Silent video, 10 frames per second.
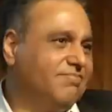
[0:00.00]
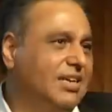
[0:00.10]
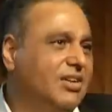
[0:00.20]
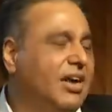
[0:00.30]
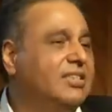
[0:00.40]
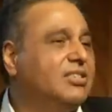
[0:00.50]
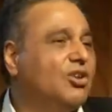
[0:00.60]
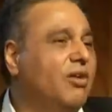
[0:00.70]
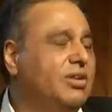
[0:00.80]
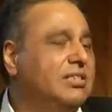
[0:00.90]
he writes
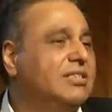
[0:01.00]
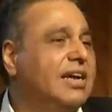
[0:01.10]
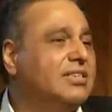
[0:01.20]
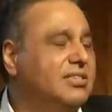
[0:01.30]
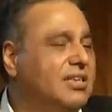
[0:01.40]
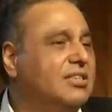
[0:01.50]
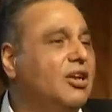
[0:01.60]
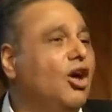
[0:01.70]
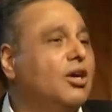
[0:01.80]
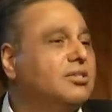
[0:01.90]
it off in his taxes as a
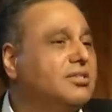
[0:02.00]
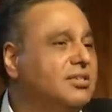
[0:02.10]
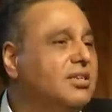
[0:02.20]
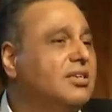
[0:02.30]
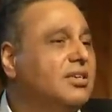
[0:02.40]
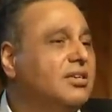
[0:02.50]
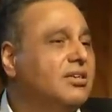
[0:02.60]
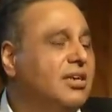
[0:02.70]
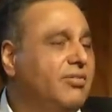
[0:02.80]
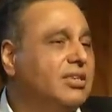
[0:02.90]
loss
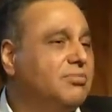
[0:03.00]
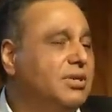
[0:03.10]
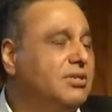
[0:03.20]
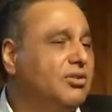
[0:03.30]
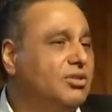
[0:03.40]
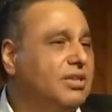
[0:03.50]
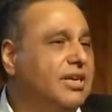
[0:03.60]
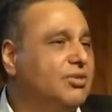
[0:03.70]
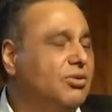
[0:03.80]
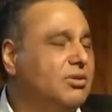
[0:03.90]
investment on
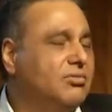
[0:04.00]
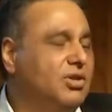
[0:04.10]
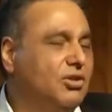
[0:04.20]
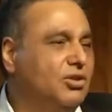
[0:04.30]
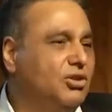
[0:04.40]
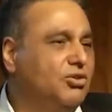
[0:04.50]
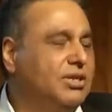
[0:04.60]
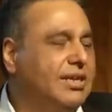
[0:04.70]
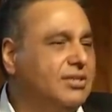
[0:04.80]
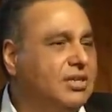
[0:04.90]
schedule, you do your
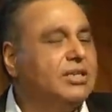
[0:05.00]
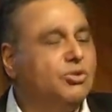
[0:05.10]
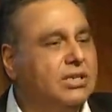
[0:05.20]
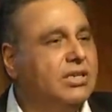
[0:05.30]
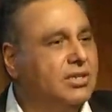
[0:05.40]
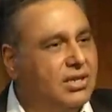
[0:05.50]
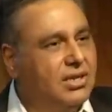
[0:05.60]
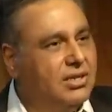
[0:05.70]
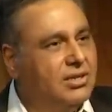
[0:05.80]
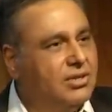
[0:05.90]
taxes Schedule D.
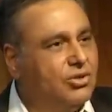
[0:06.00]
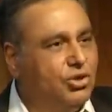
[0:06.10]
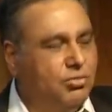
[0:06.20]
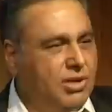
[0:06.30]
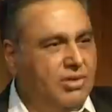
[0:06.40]
So you